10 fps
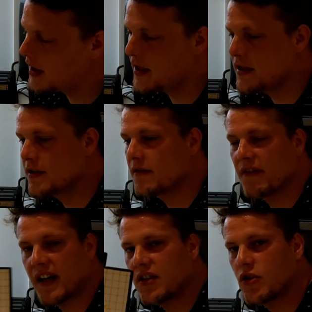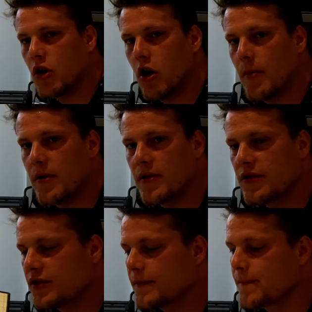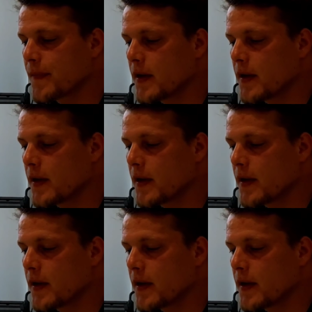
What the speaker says: Yeez, the Vanished Omens.